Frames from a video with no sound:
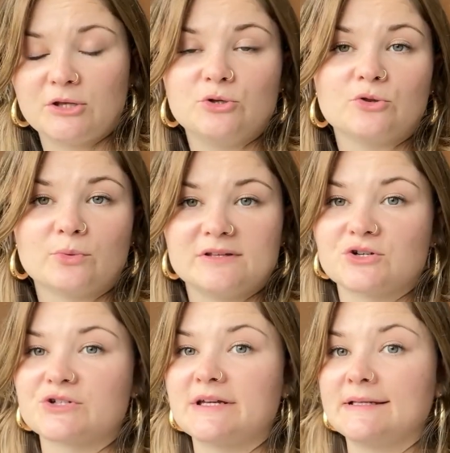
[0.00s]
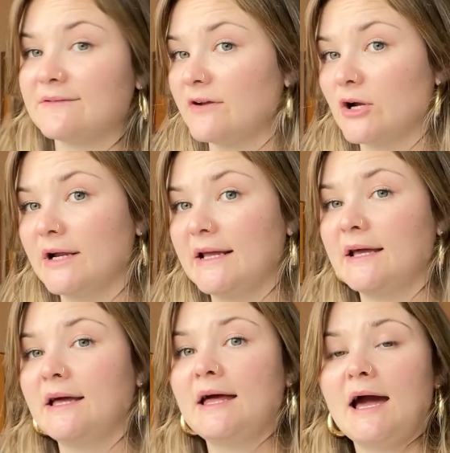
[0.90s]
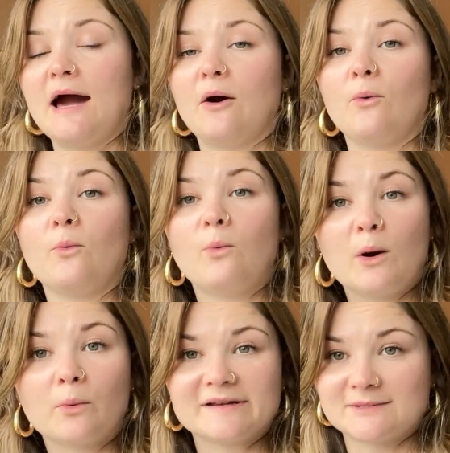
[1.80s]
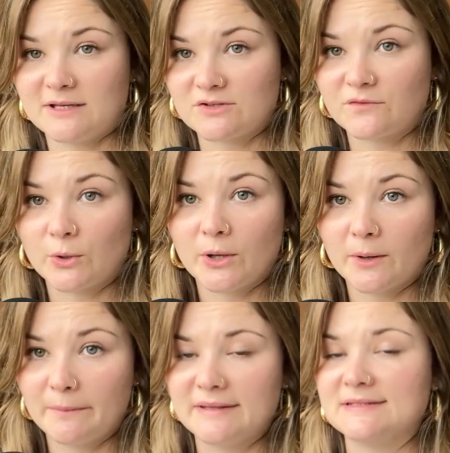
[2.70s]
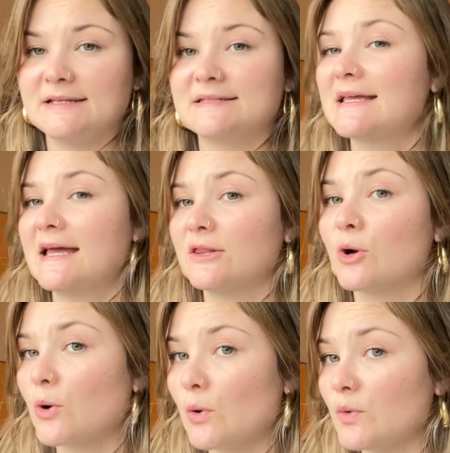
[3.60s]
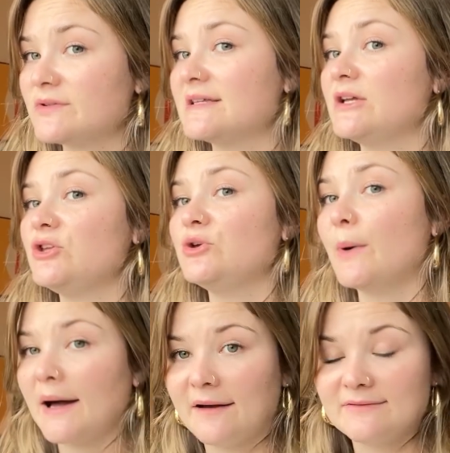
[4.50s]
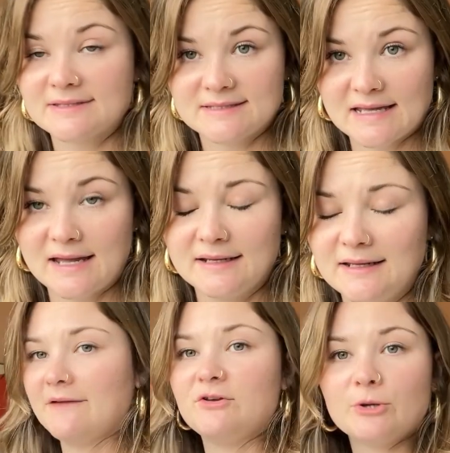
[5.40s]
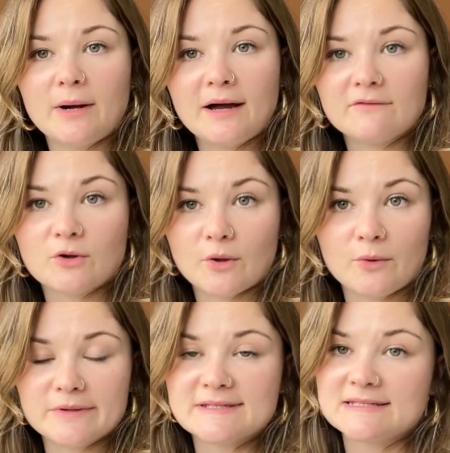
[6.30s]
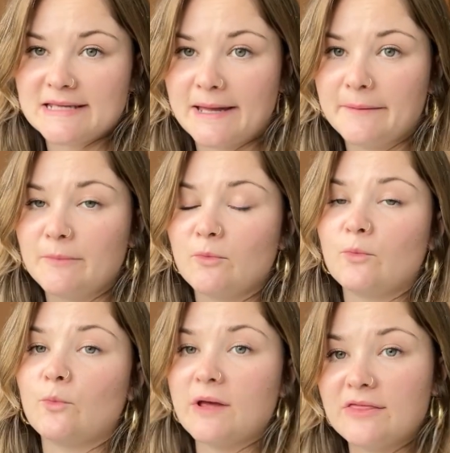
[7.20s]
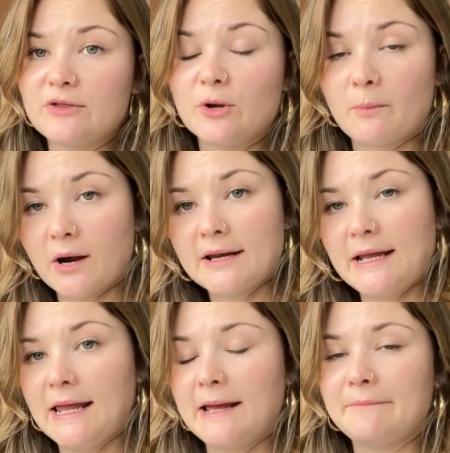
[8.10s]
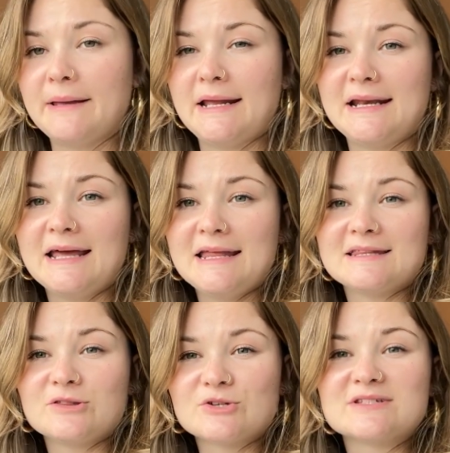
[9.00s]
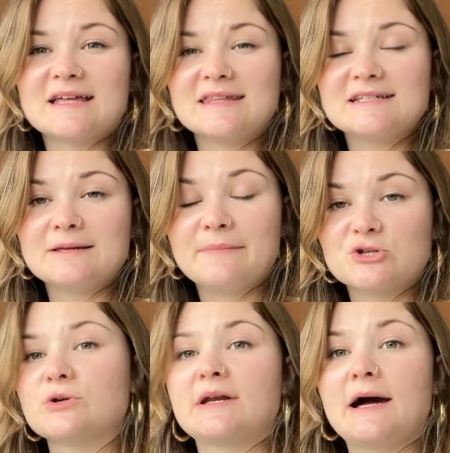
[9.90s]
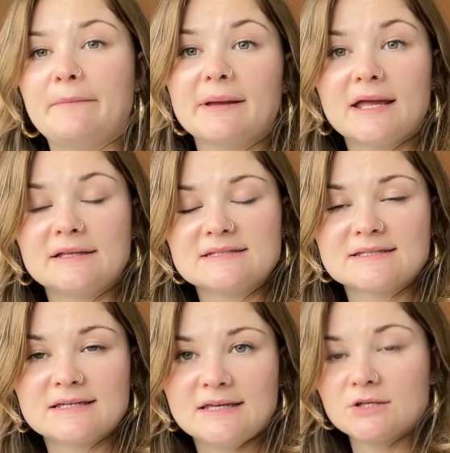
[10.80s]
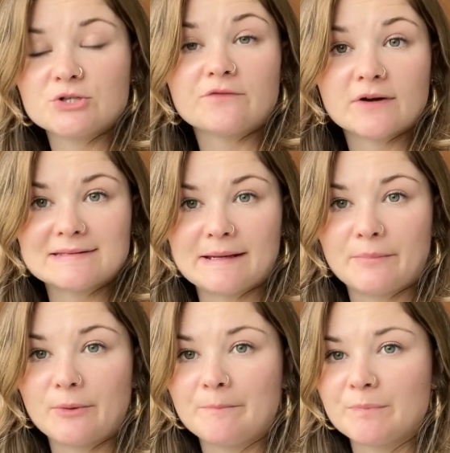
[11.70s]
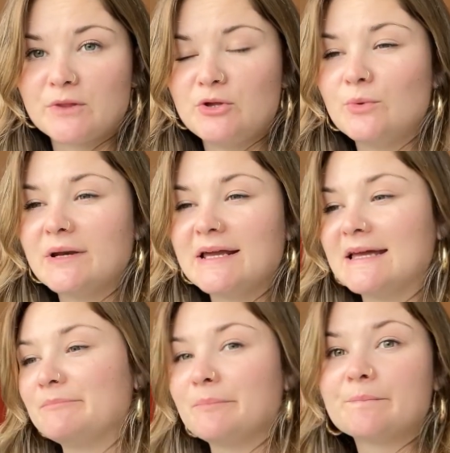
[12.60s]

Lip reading: that you do the research into figuring out what works best for your business and the goals that you have set. If you don't have goals set with your marketing campaign, then there's nothing to measure it up against. So for example, you want to get